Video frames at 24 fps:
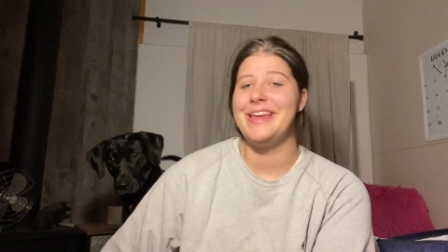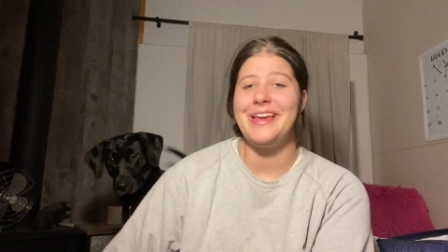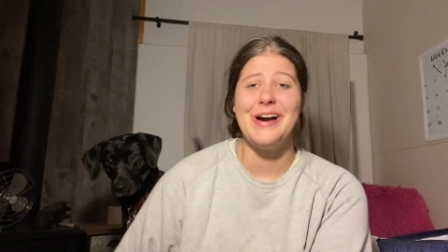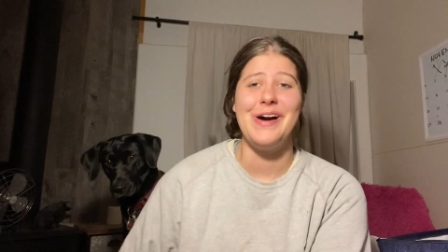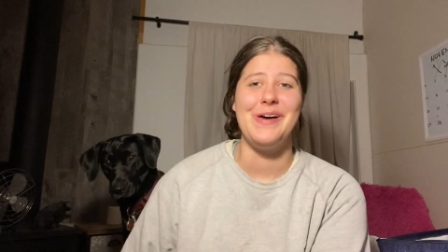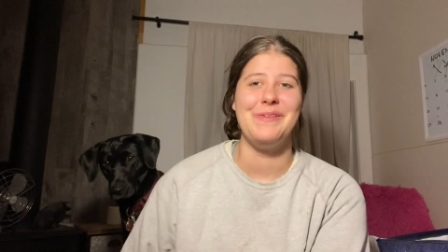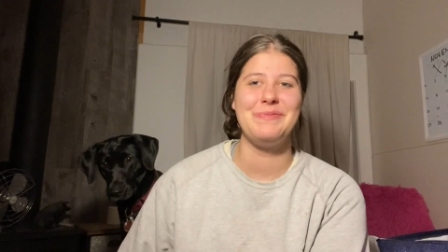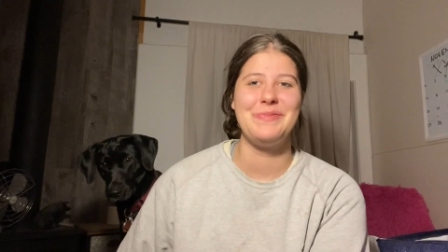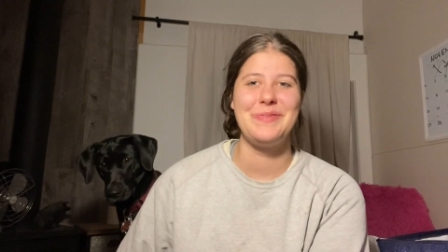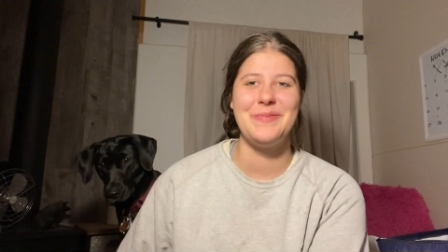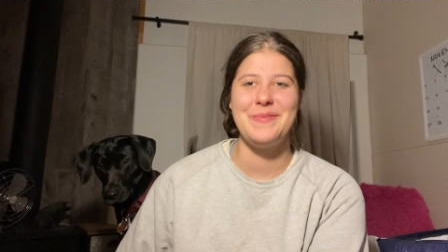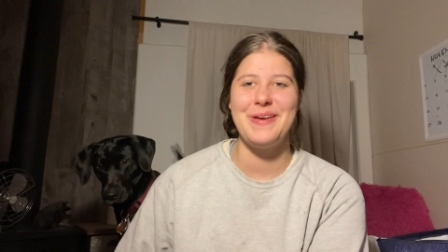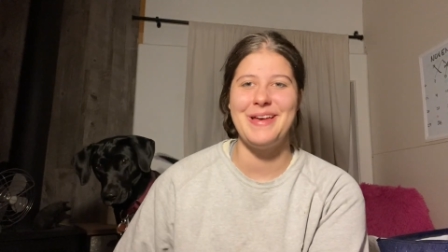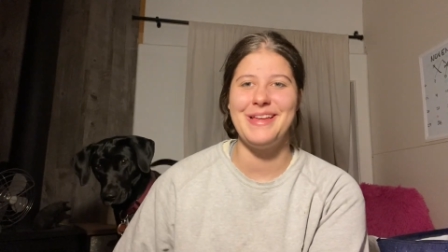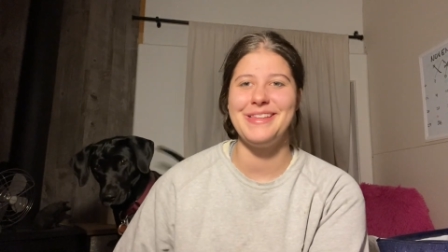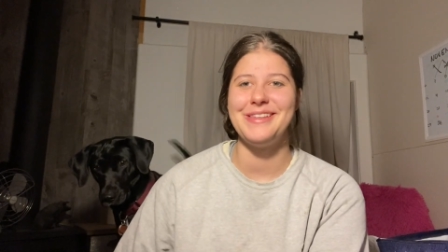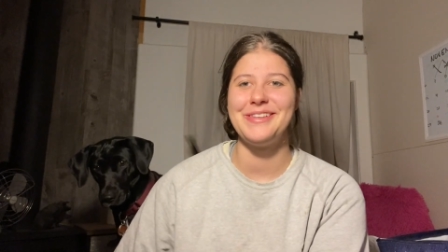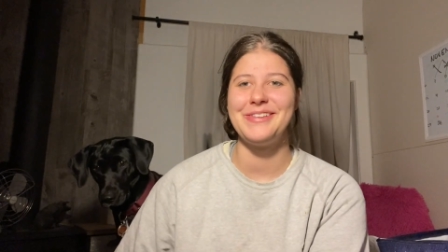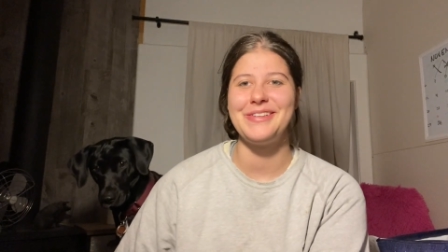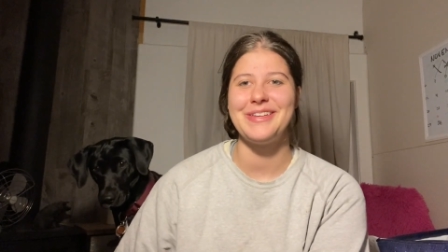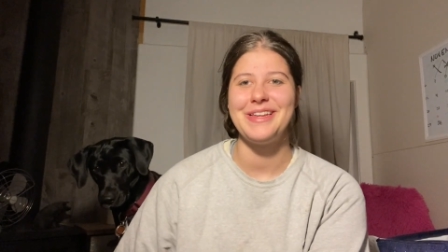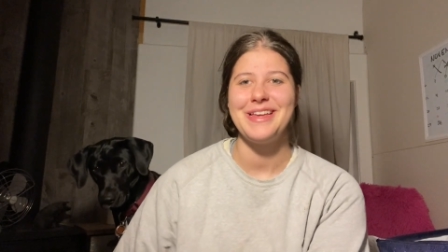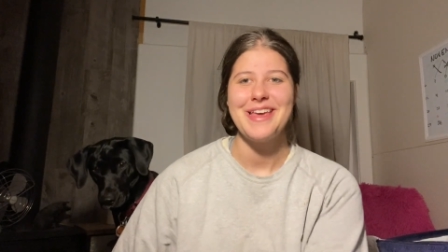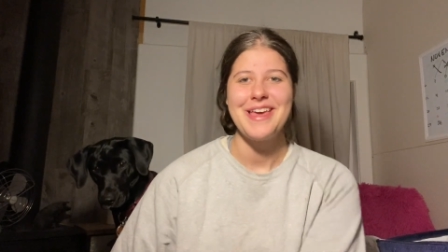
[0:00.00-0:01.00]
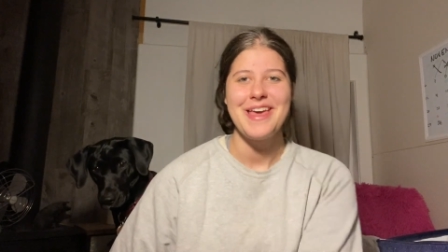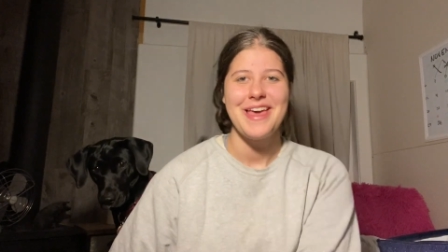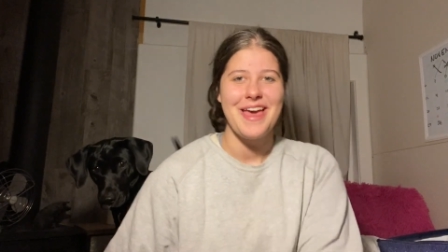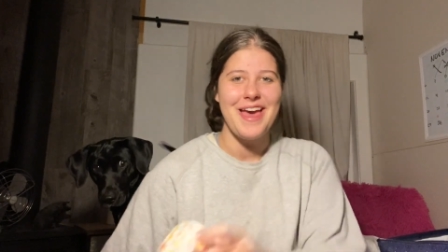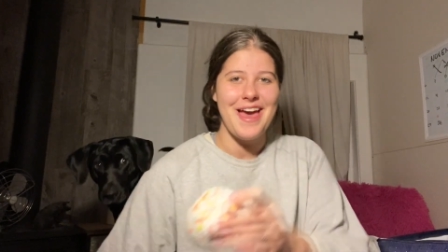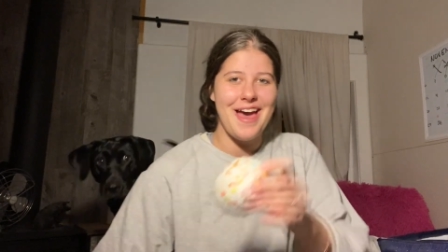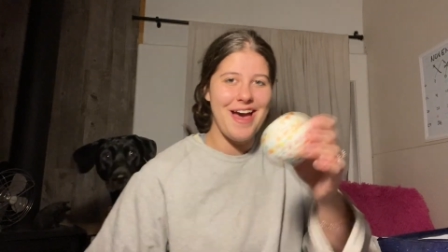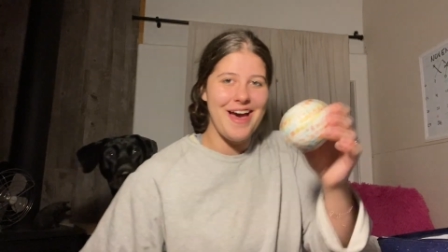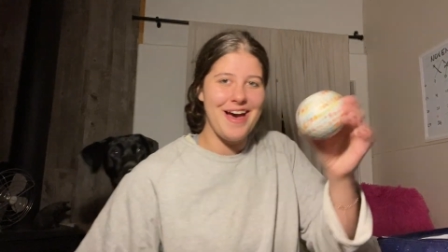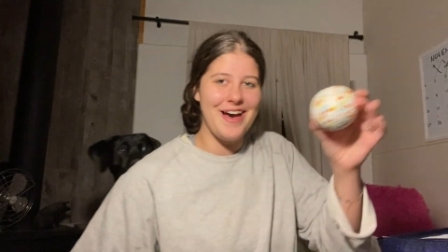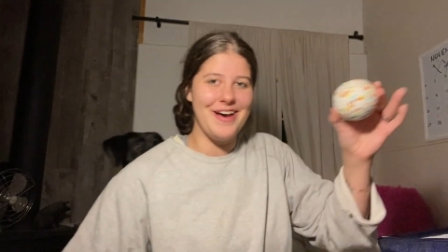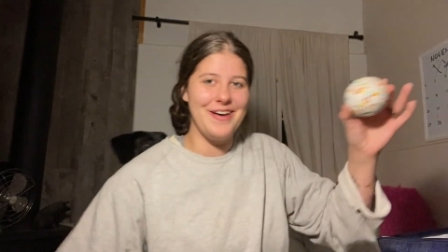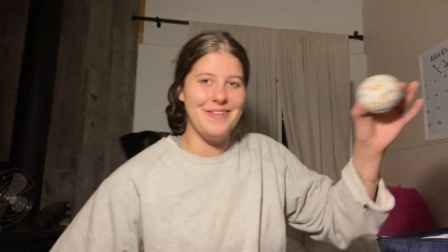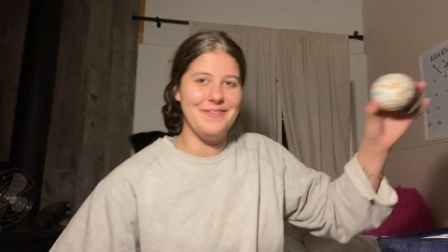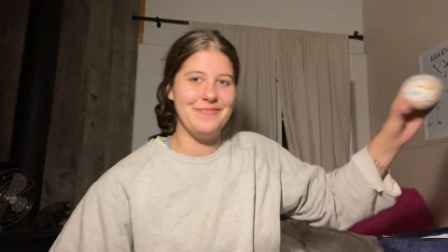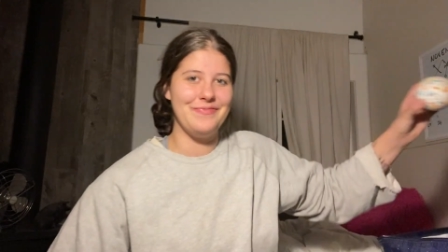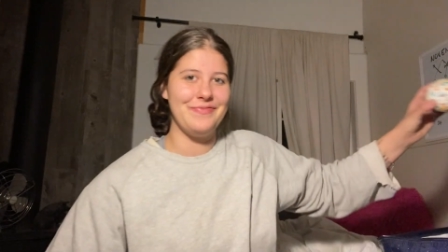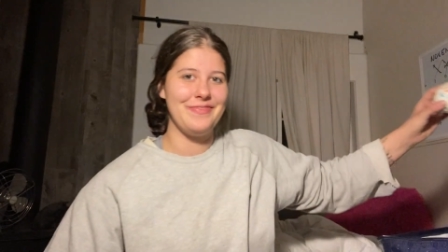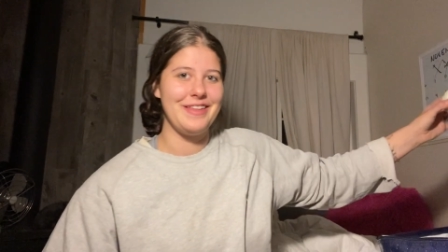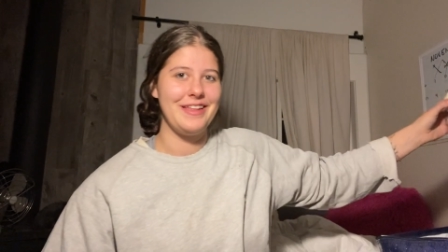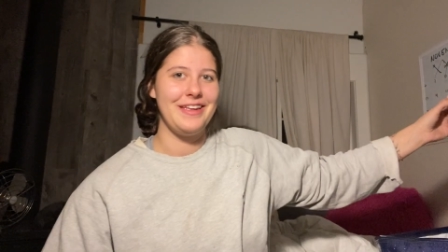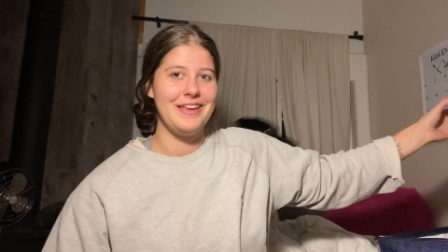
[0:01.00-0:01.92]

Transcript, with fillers: compliments. Um,